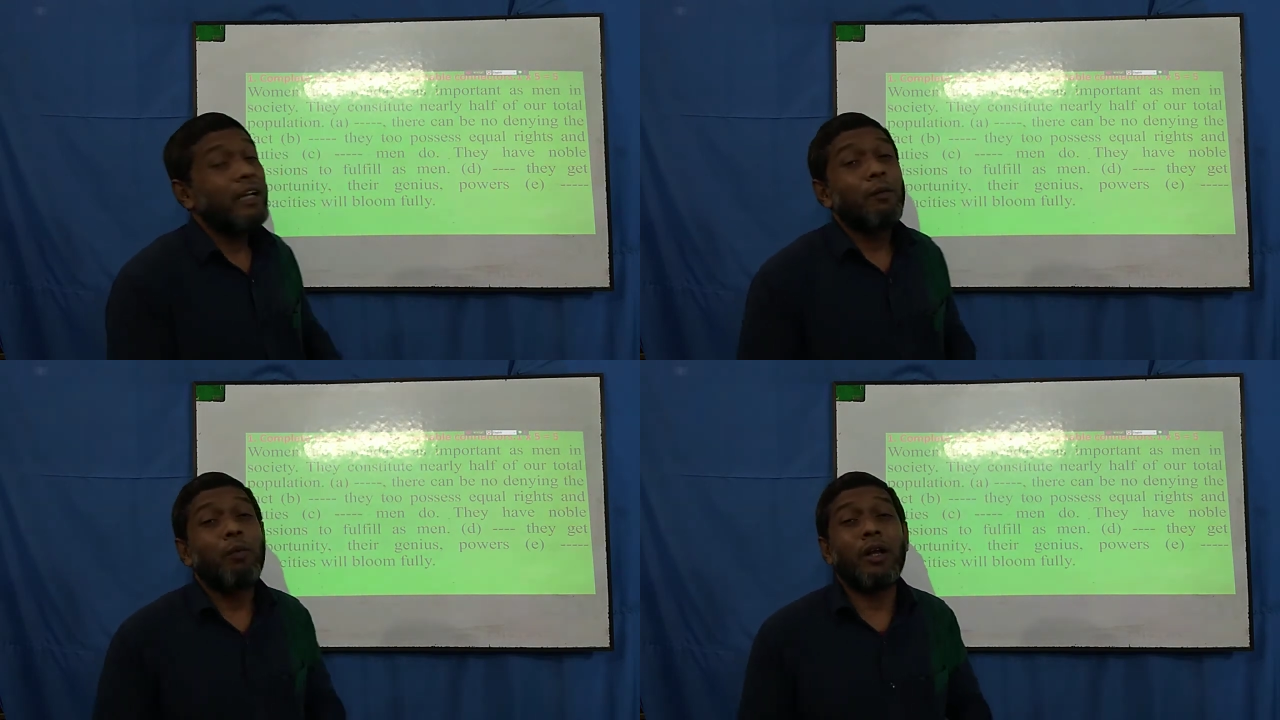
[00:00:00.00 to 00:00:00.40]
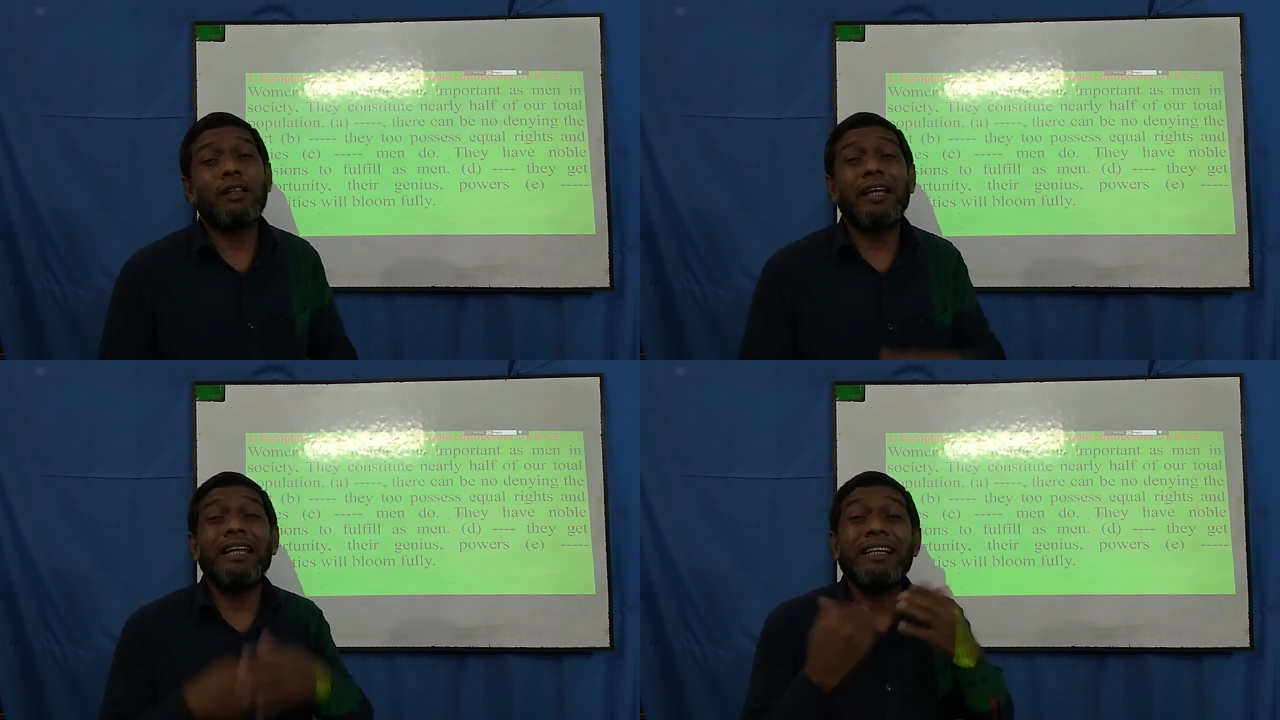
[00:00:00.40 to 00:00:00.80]
for
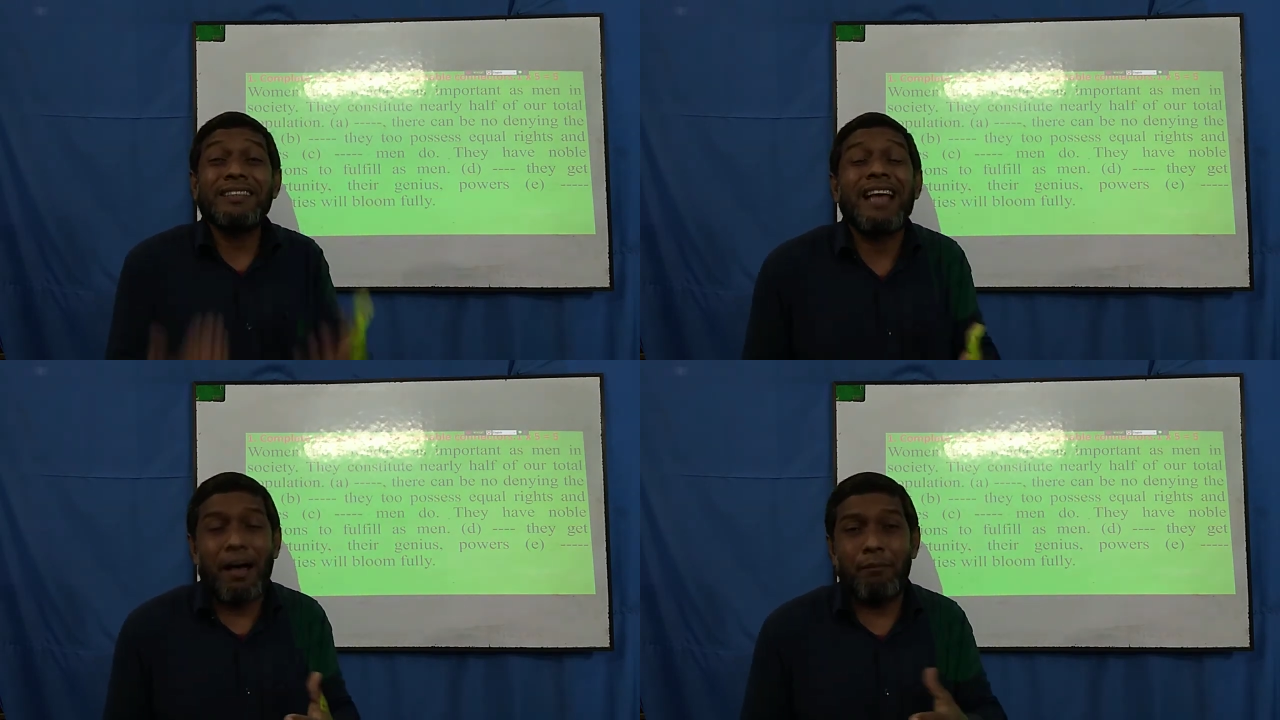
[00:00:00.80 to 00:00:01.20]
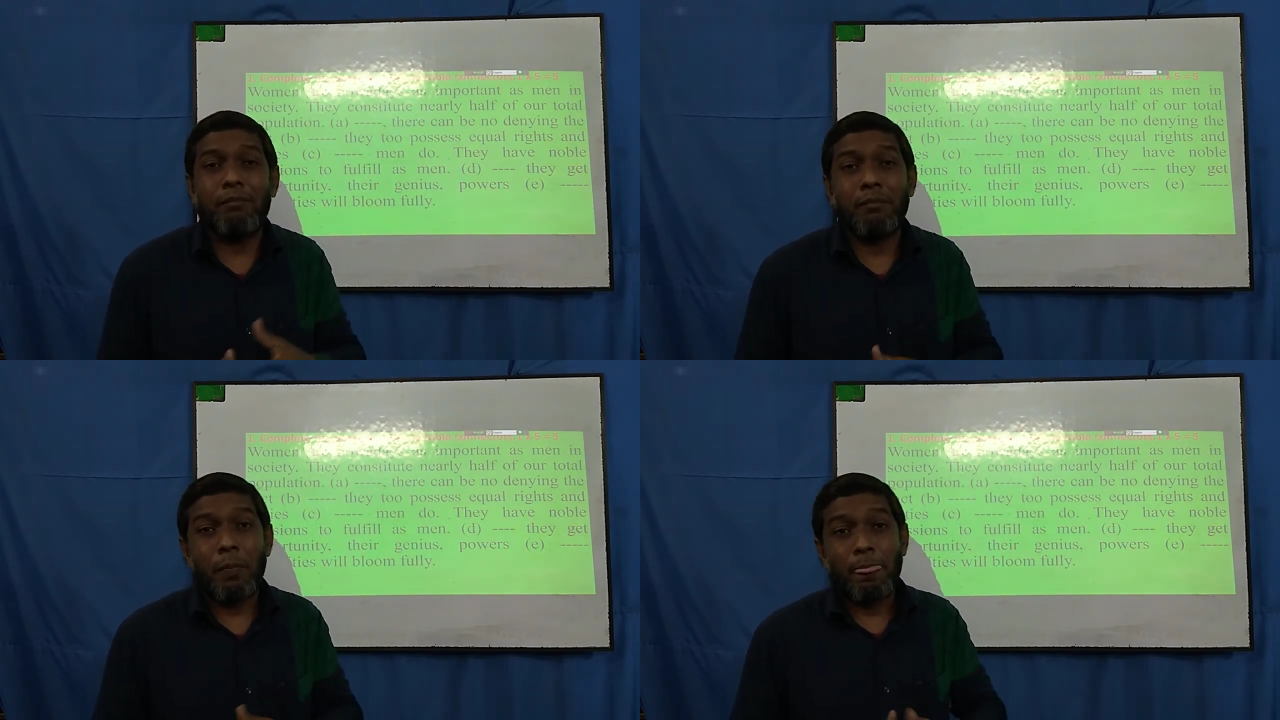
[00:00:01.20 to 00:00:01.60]
the
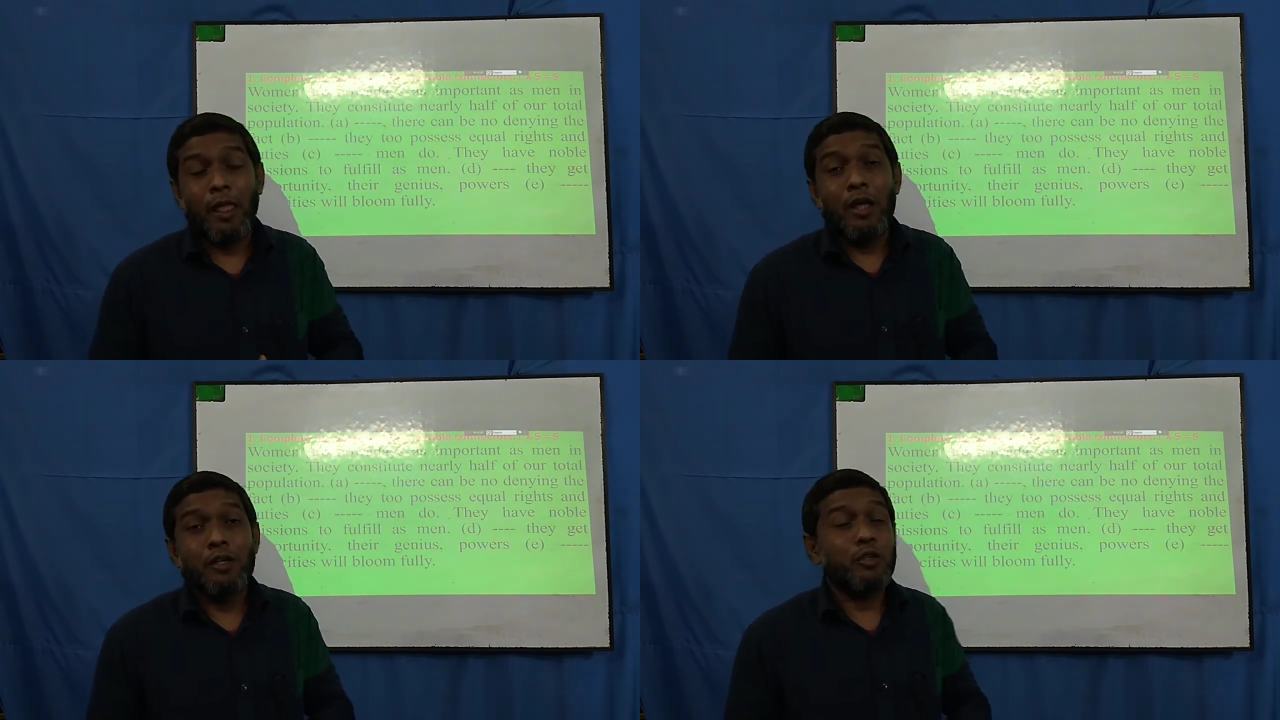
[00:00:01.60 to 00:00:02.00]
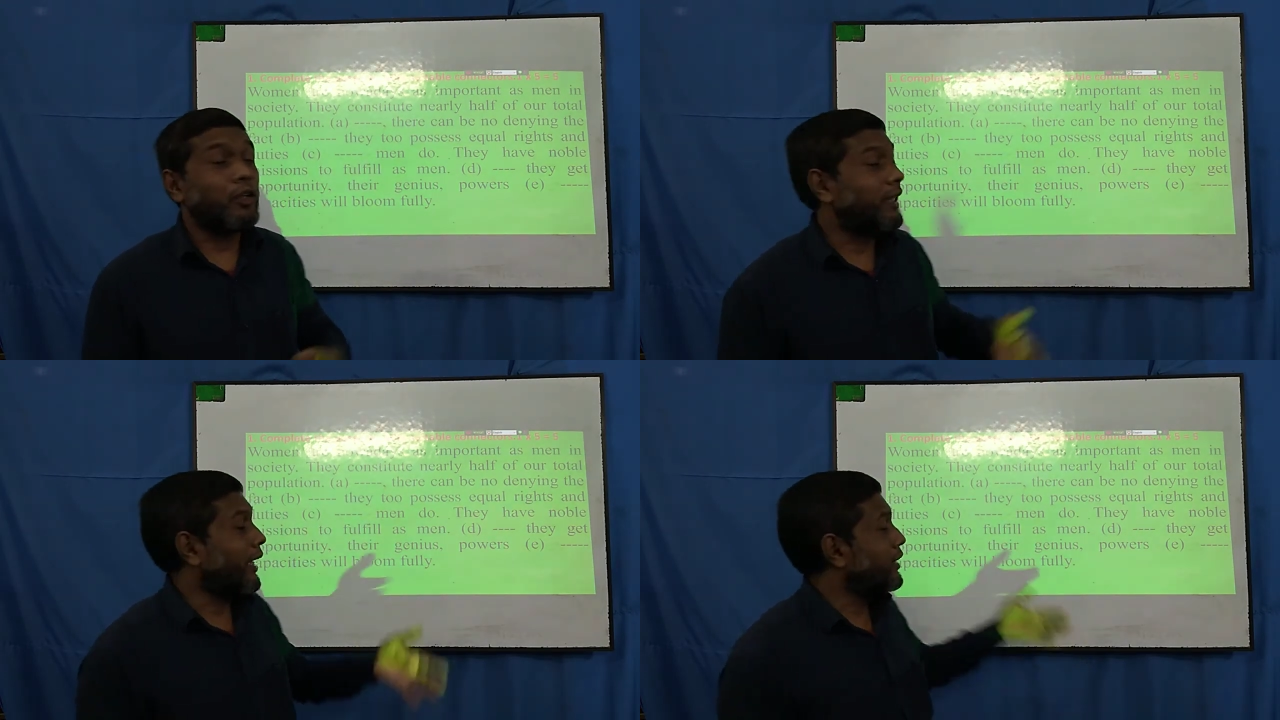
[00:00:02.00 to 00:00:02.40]
exam,
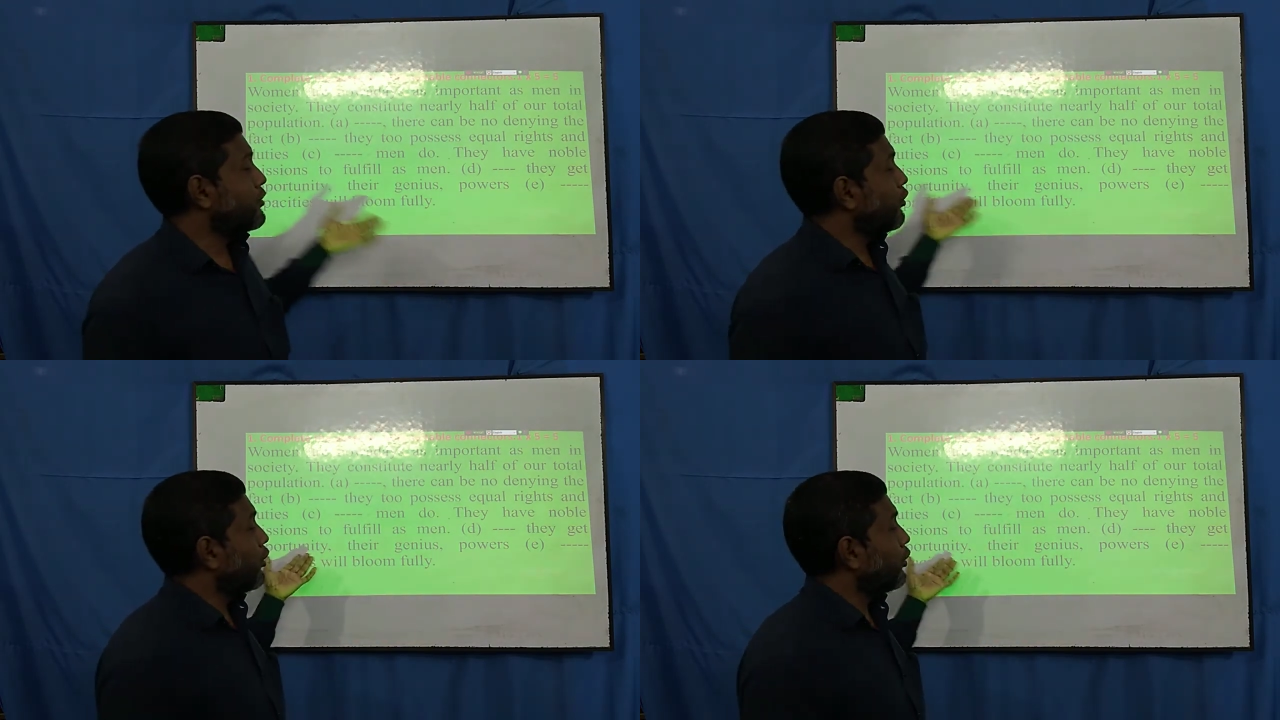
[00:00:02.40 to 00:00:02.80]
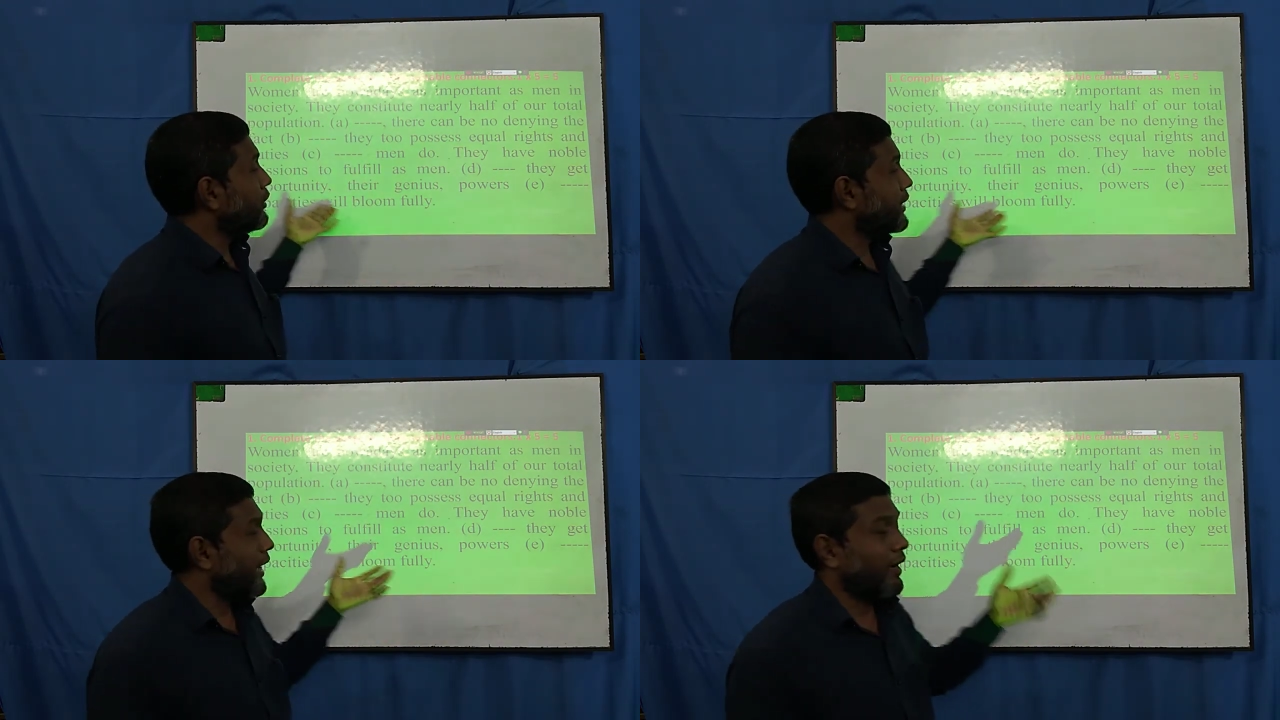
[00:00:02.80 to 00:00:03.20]
so there is no
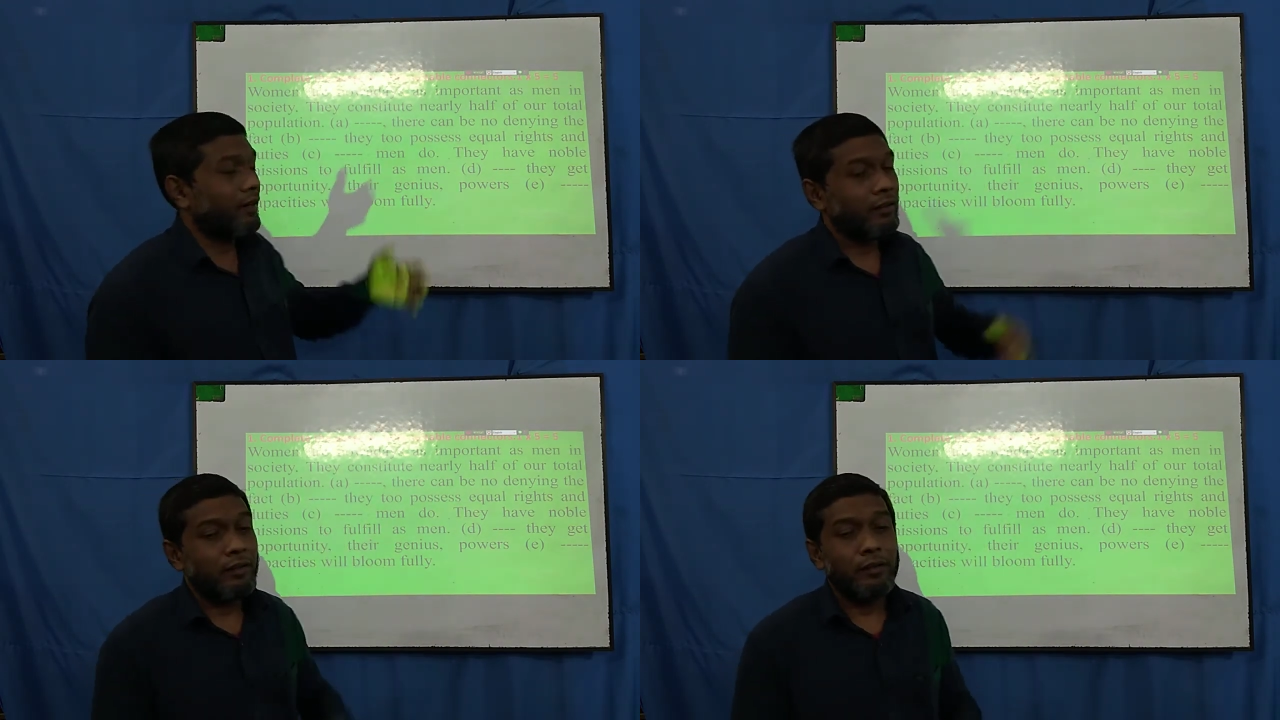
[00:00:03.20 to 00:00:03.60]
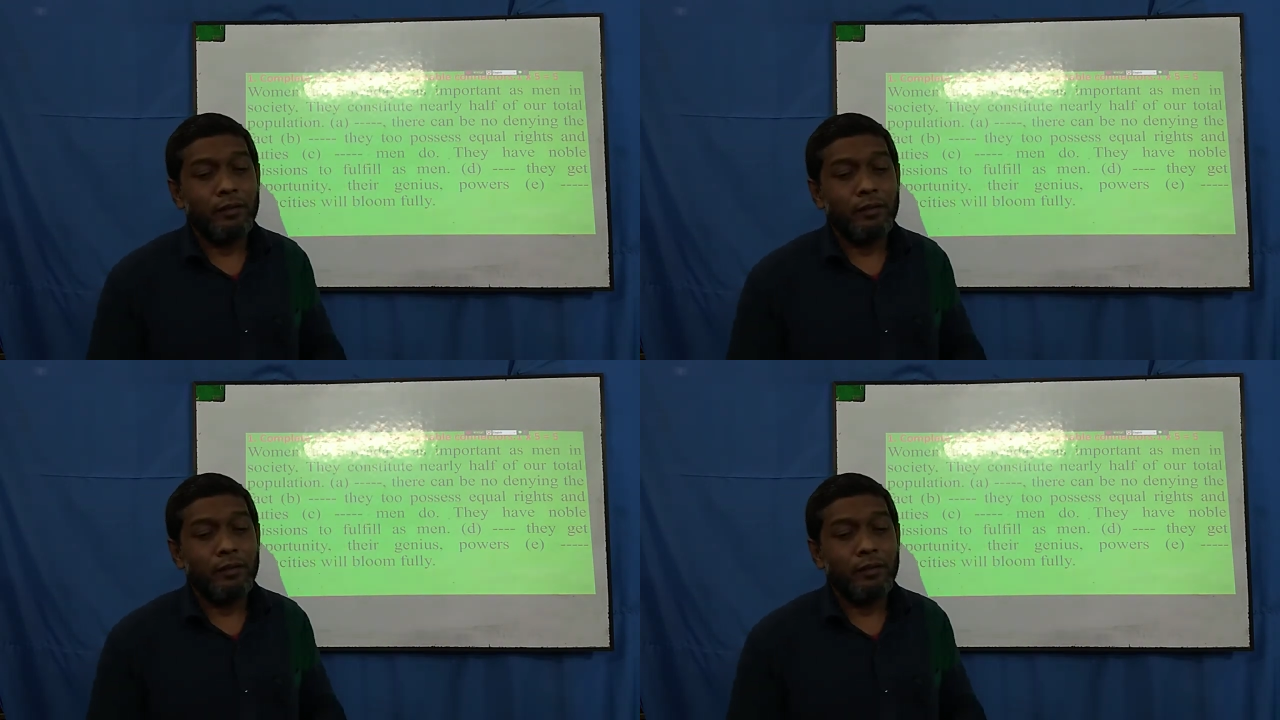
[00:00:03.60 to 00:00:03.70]
rules here.